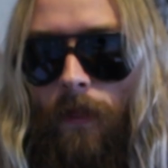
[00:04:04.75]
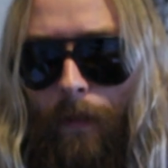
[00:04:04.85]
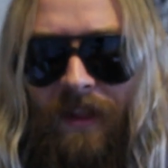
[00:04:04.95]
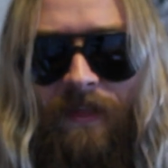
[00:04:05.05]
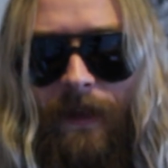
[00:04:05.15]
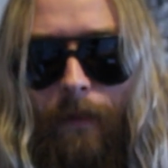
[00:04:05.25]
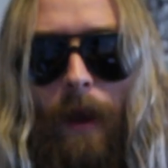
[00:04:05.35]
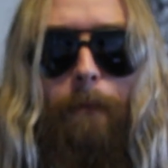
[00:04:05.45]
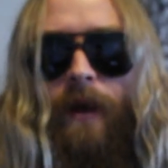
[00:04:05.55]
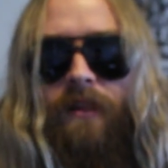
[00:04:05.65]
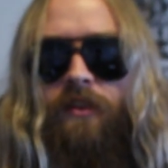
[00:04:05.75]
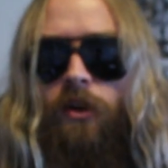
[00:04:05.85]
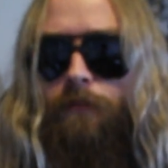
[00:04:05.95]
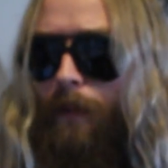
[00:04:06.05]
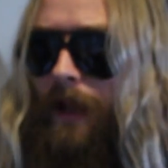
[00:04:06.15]
The best thing about
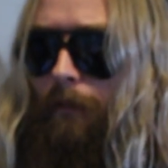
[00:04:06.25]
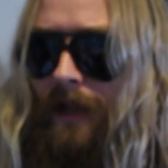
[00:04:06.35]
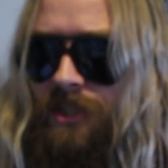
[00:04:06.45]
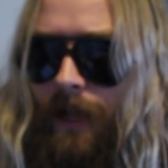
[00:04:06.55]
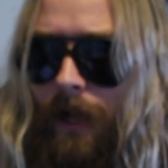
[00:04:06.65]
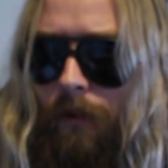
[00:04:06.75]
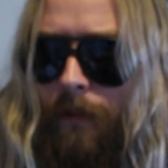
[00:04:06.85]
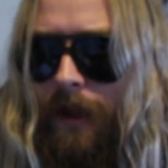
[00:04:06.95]
Bal-Sagoth's Battle Magic album